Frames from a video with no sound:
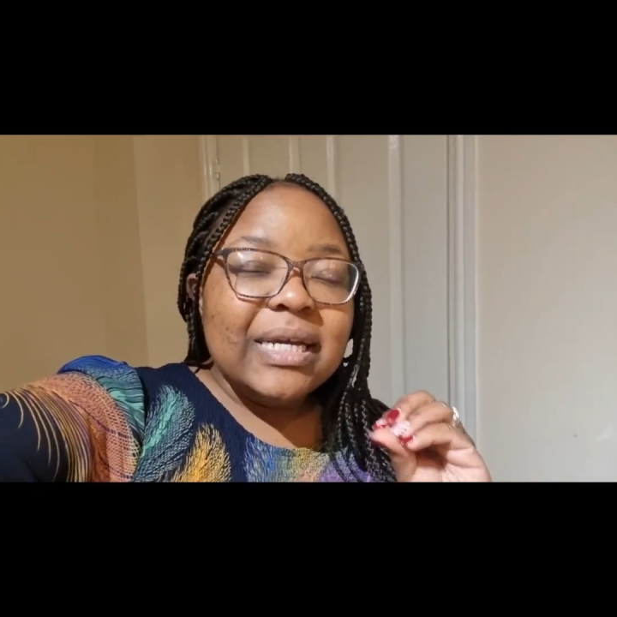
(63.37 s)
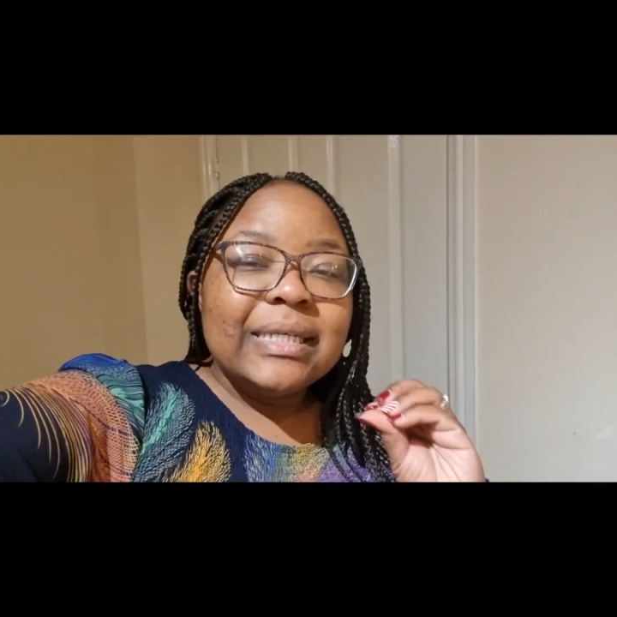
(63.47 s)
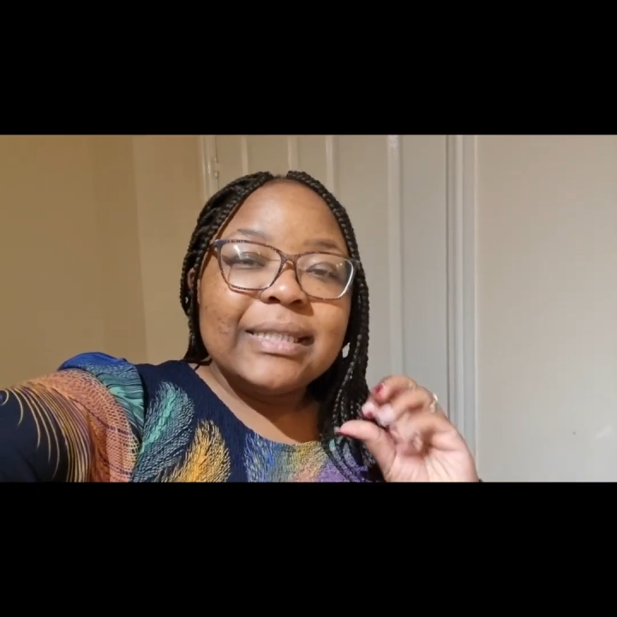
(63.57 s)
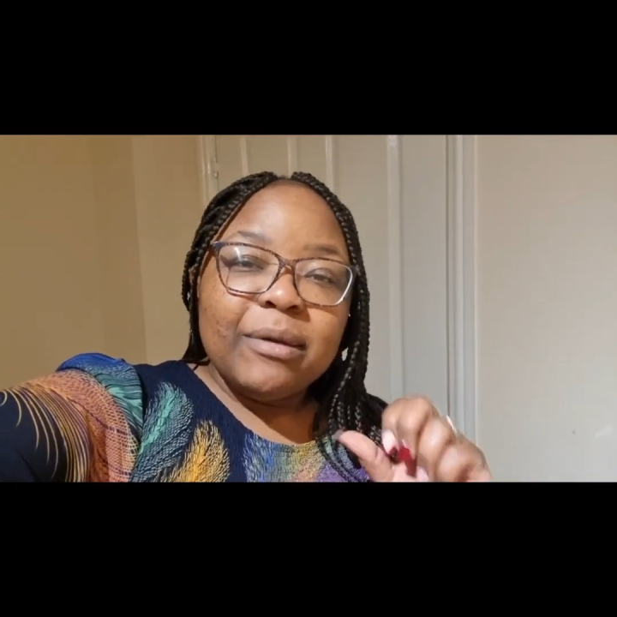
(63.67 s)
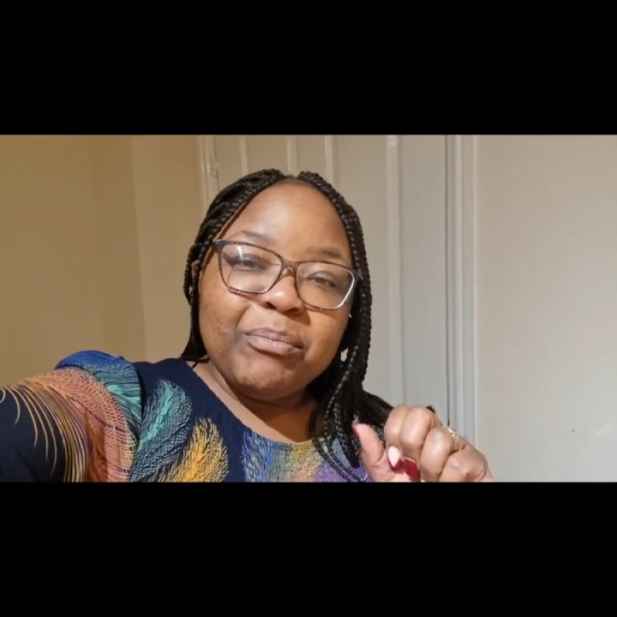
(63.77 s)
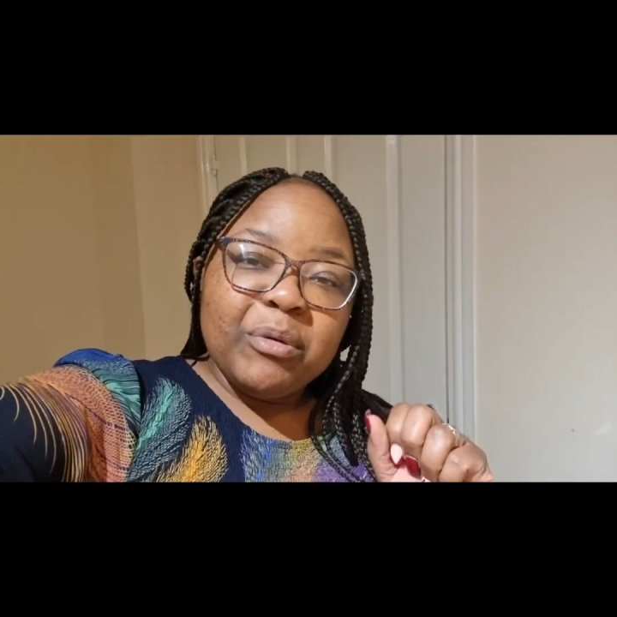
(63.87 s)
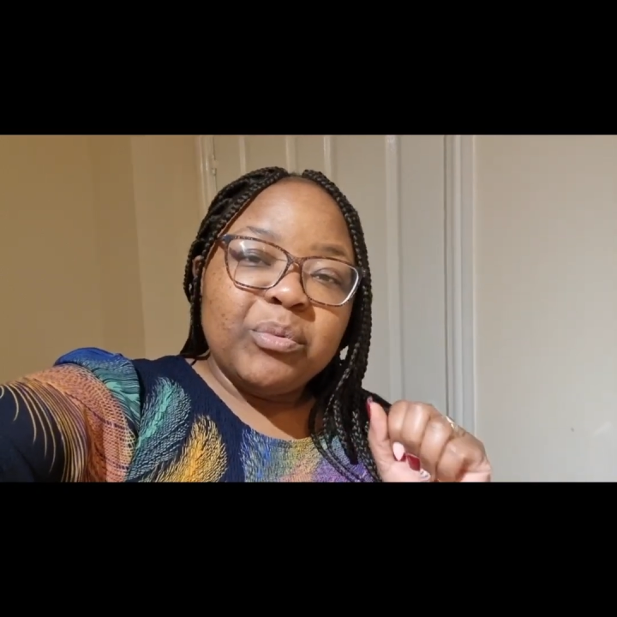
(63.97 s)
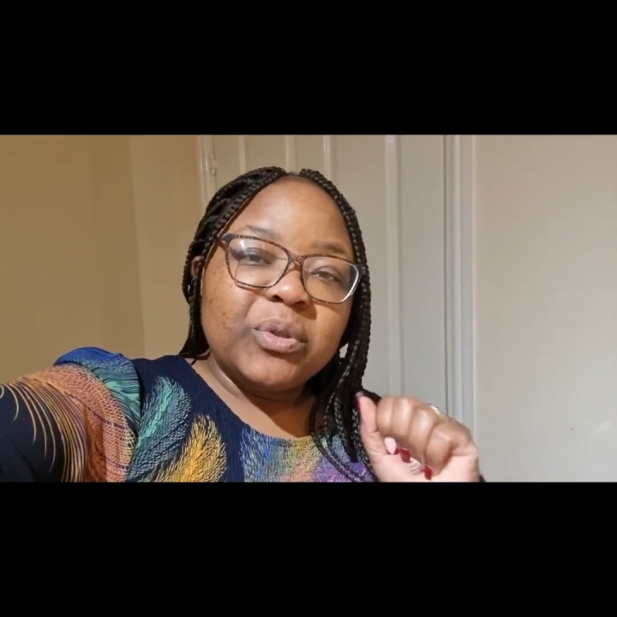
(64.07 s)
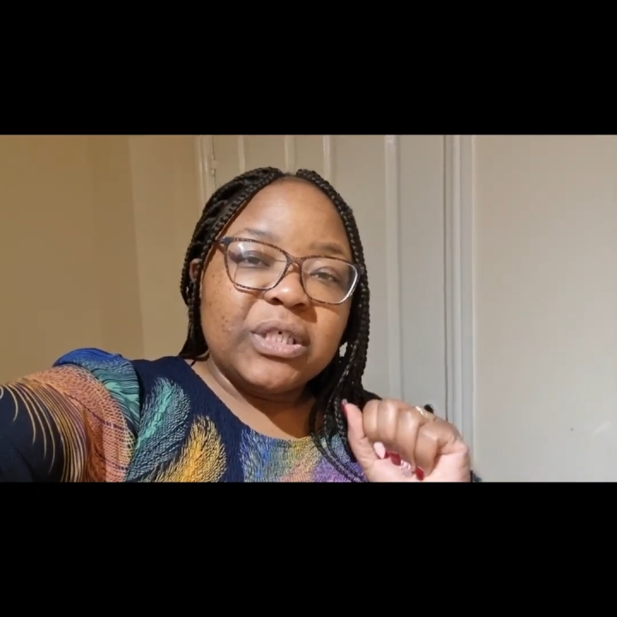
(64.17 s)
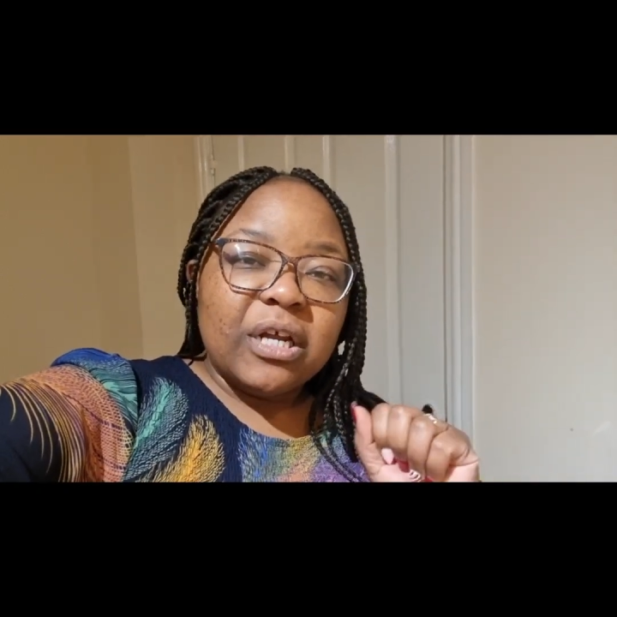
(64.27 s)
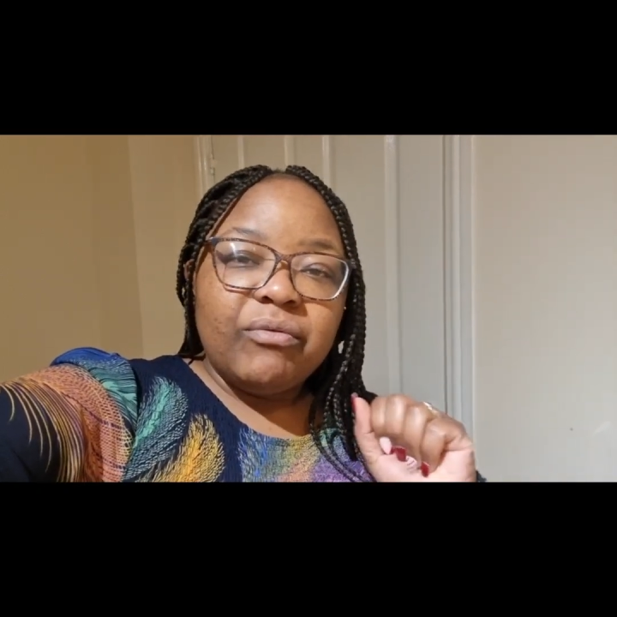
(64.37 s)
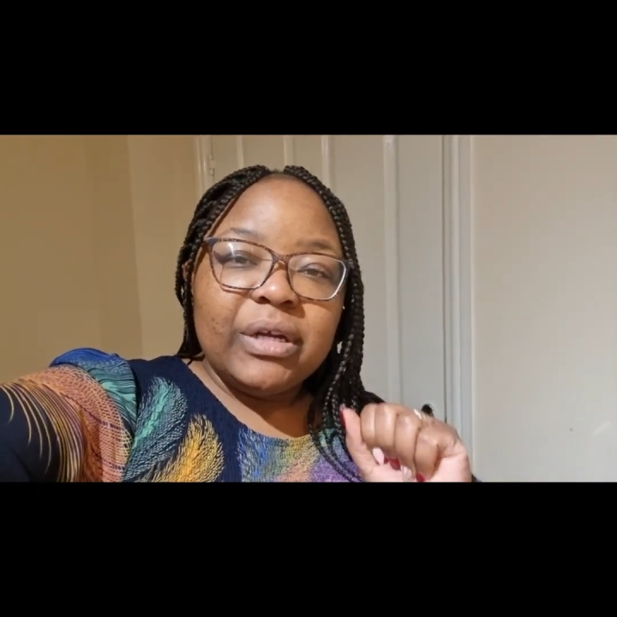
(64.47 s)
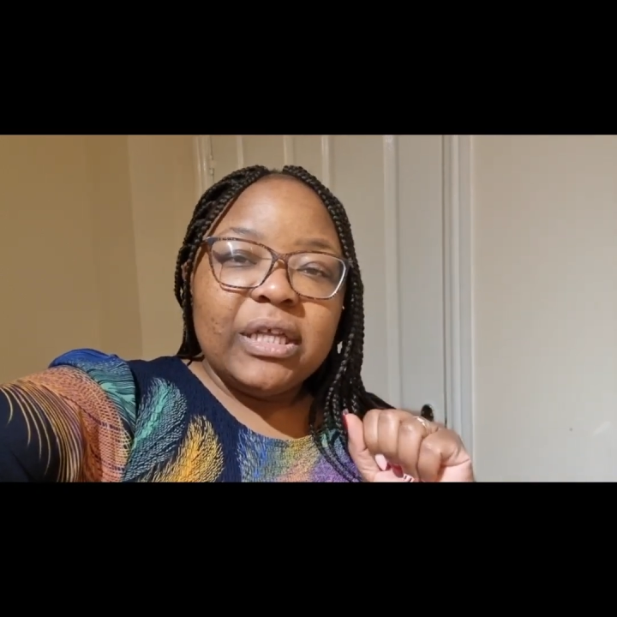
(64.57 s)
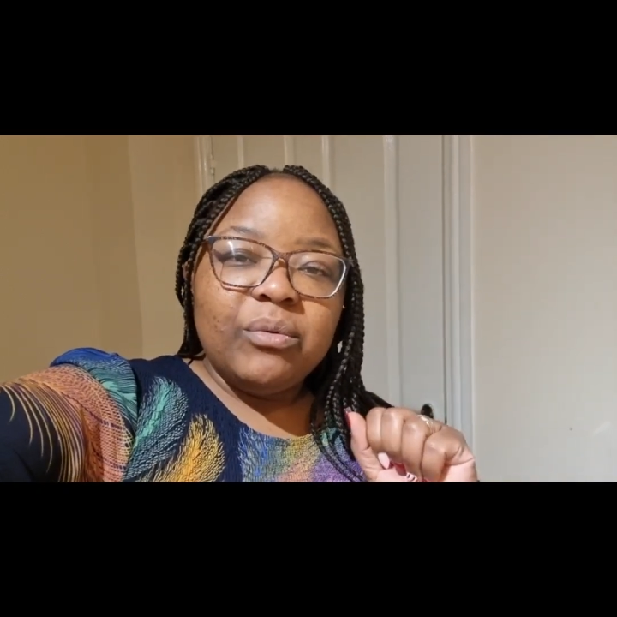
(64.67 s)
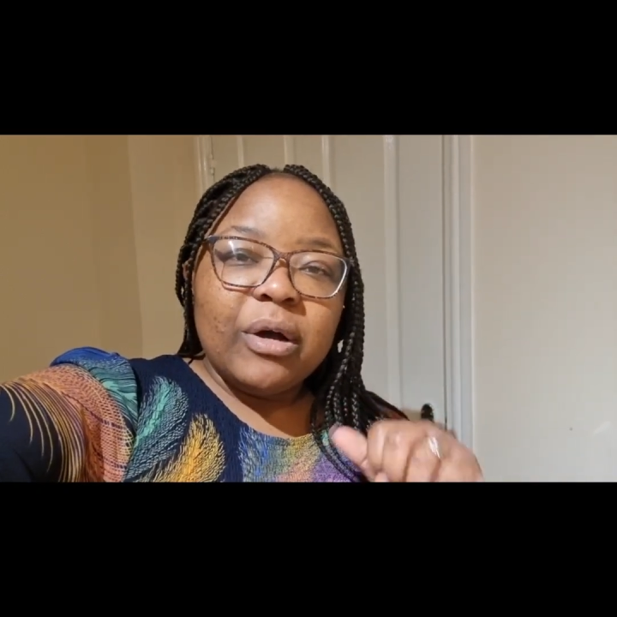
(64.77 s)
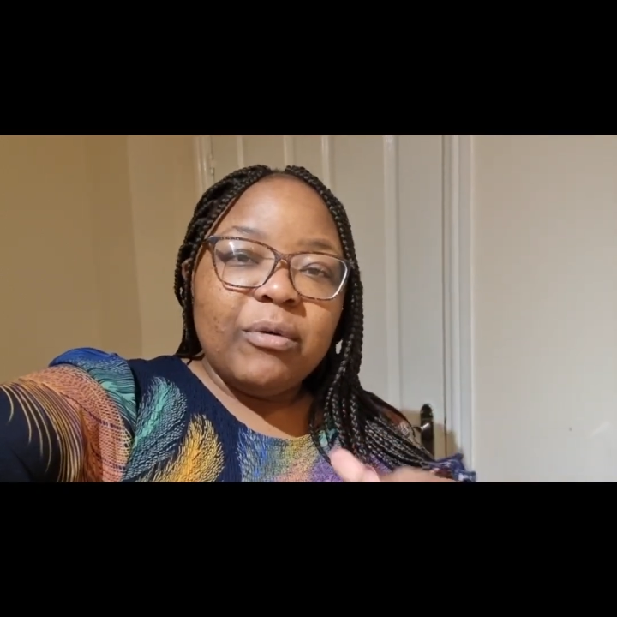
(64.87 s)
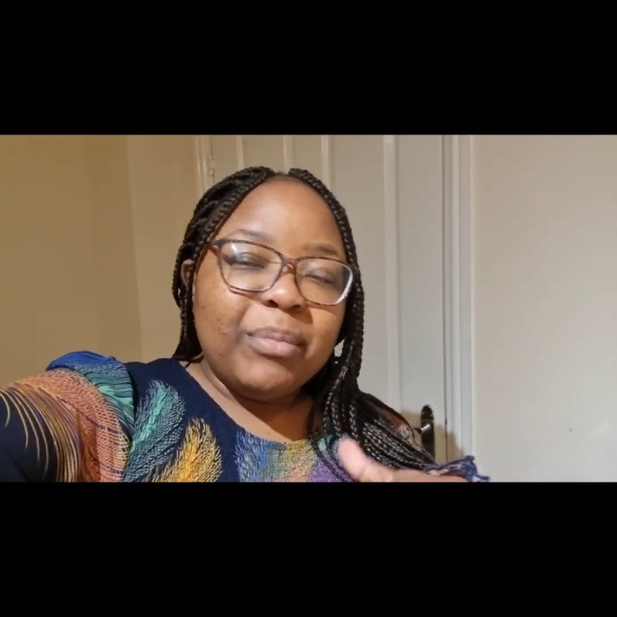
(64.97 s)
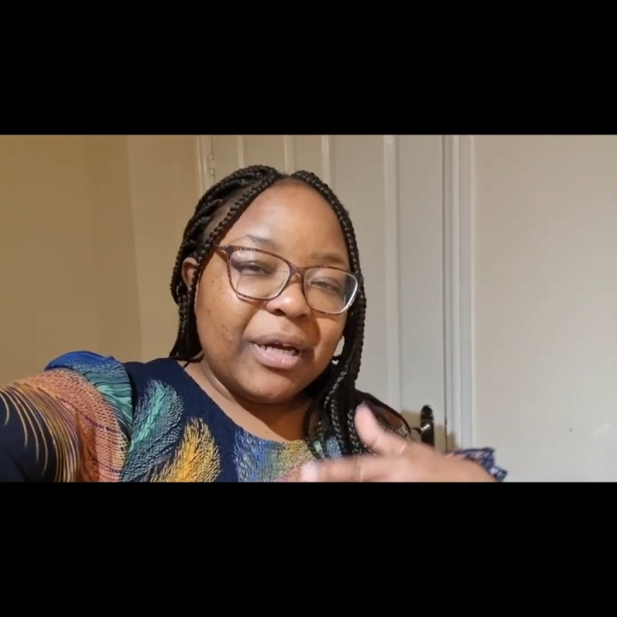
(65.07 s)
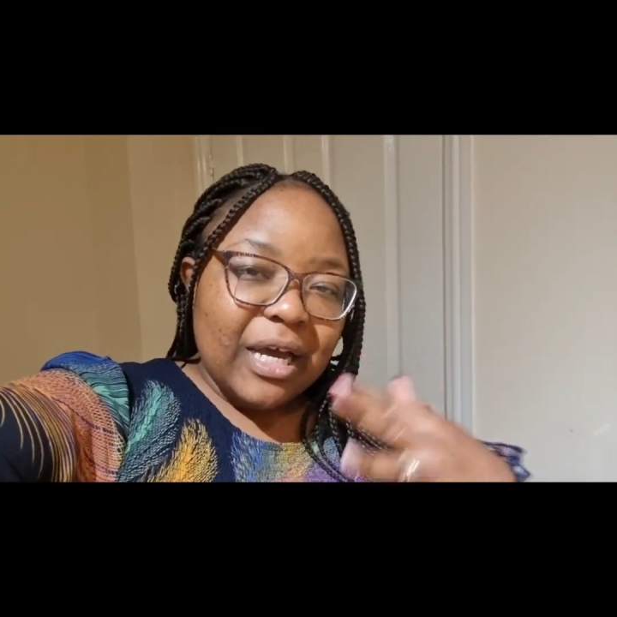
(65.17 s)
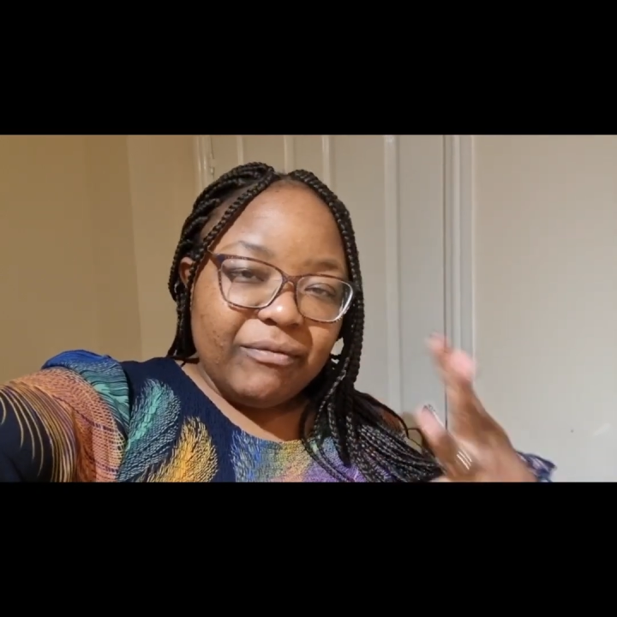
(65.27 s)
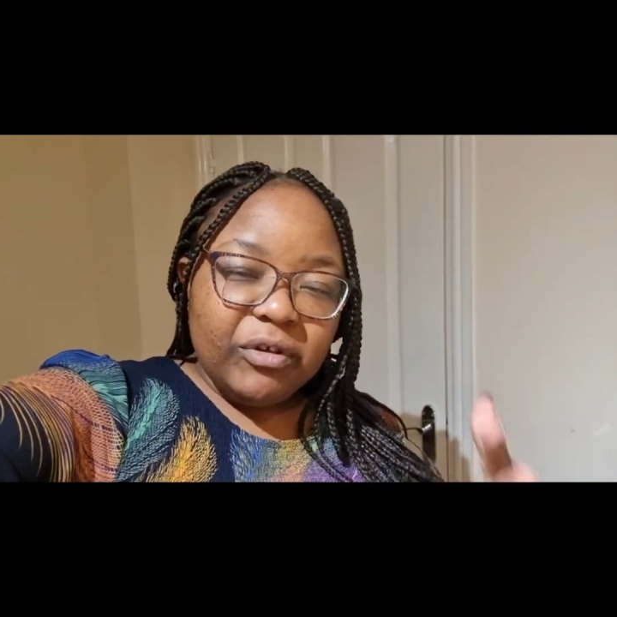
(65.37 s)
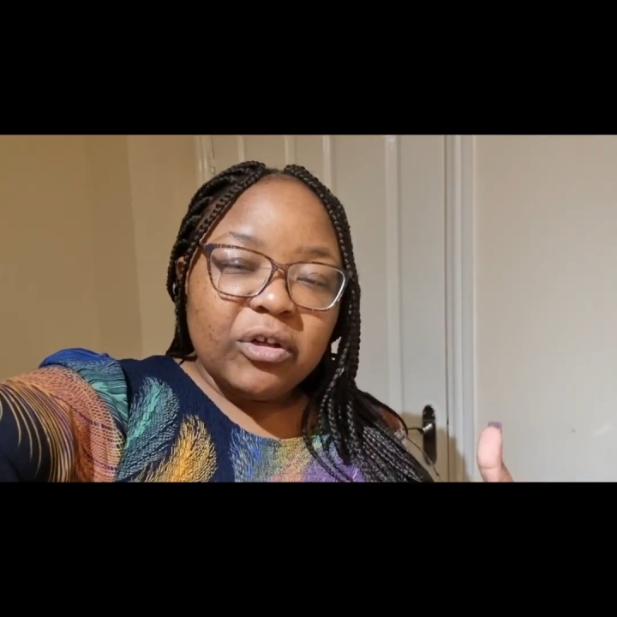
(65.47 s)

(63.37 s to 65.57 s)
Some people start really well by having